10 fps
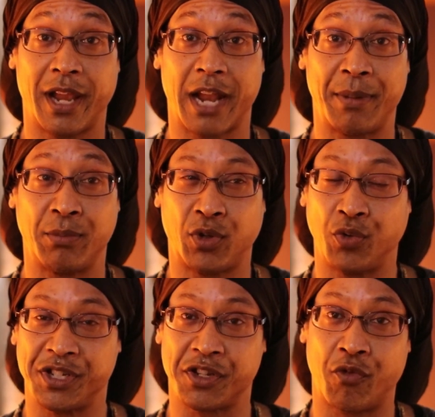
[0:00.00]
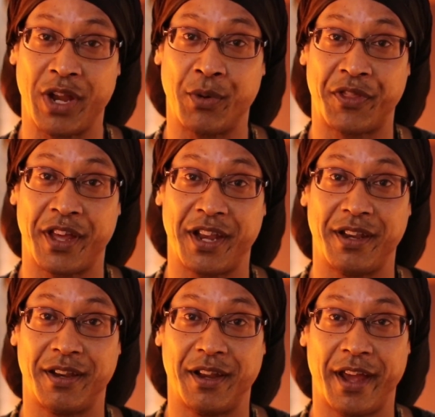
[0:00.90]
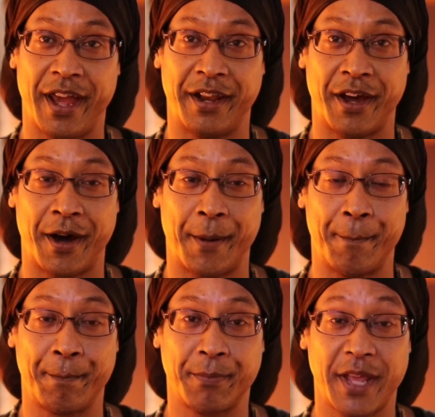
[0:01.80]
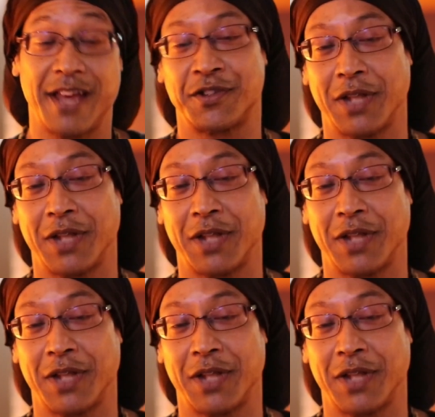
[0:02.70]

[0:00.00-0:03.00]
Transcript: And a lot of people don't disagree with it, and yeah,